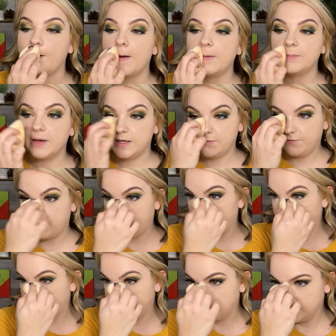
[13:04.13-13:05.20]
on my
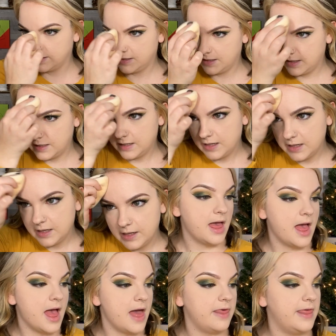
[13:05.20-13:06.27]
face.
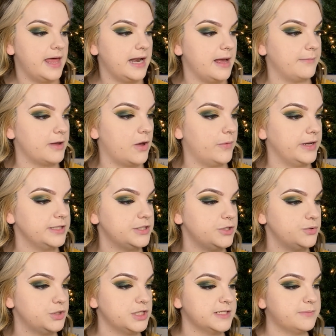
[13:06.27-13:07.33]
Then I'm going
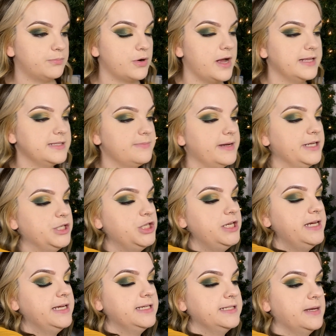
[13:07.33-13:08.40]
to just bronze my
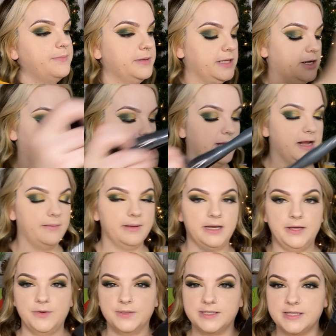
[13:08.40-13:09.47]
cheeks up a little bit. I'm going to
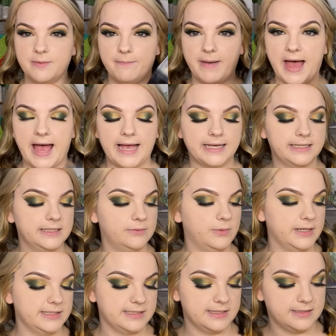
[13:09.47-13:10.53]
use the MAC,
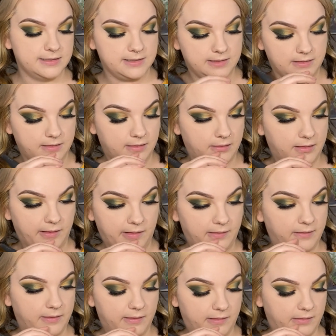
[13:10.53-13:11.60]
what is this?
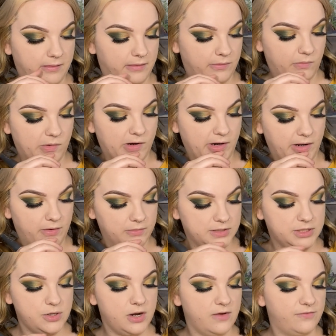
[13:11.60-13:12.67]
What are you?
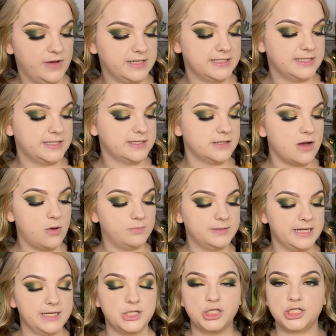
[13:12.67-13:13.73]
Studio Fix Sculpt
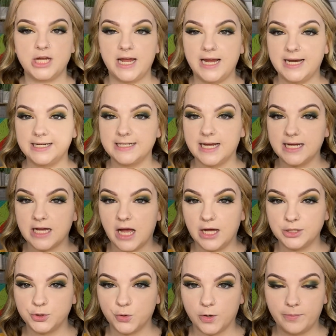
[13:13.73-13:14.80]
and Shade
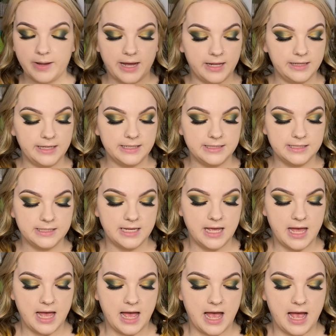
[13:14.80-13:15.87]
Contour Palette.
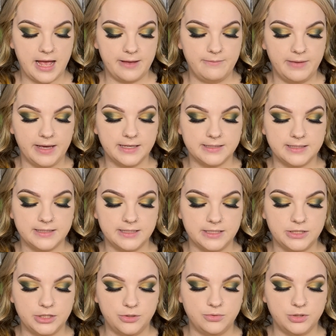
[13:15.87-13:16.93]
I mix the
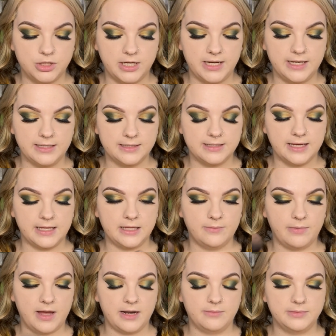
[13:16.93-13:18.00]
two shades at the
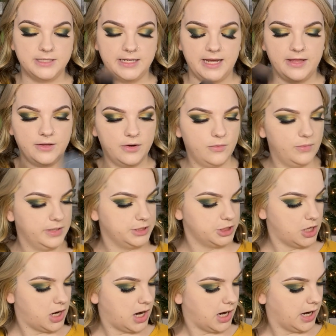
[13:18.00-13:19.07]
bottom together, which
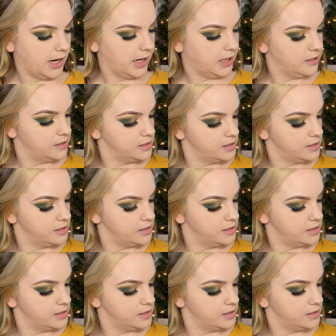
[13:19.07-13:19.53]
are